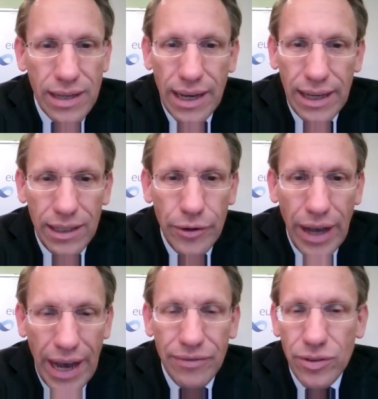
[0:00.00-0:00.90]
I.e., you
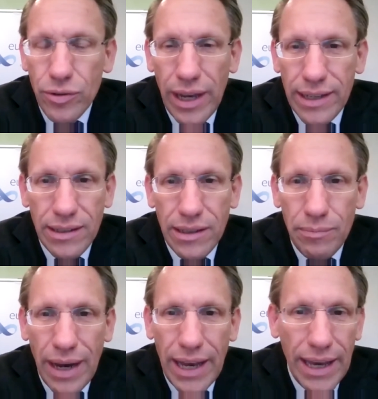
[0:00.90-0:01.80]
have to exit
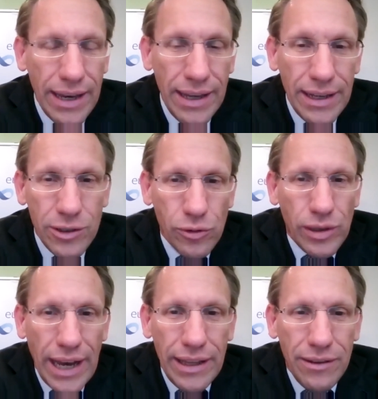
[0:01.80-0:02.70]
by
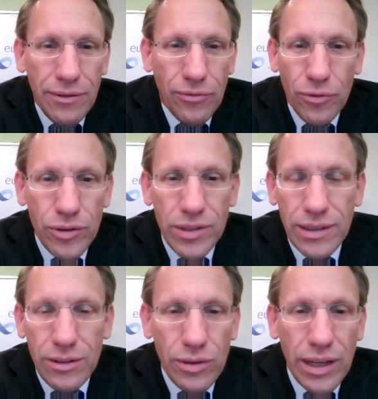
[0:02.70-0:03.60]
July the
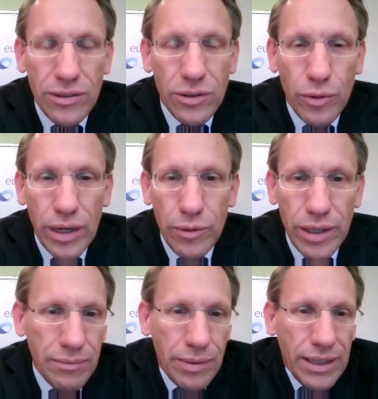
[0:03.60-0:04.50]
first,
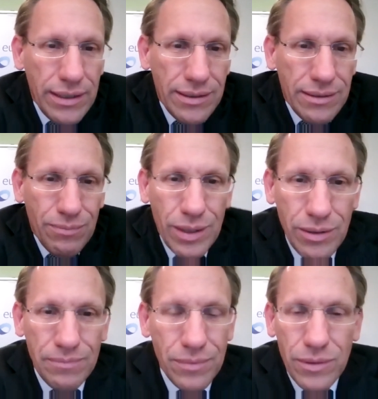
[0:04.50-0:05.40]
2021, because you
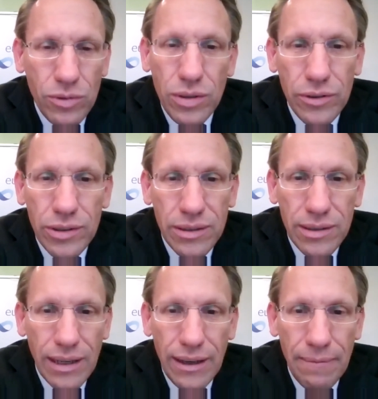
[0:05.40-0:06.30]
know who knows
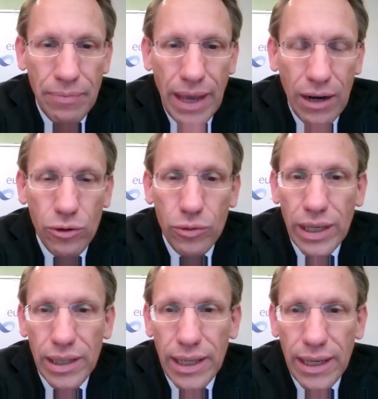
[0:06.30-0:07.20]
um, how
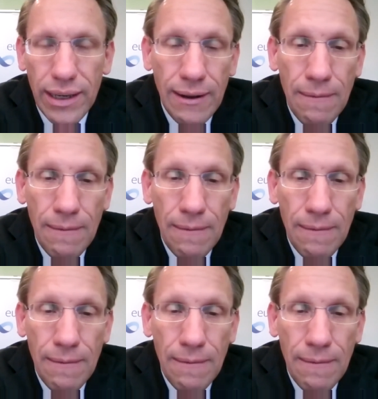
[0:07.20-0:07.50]
quickly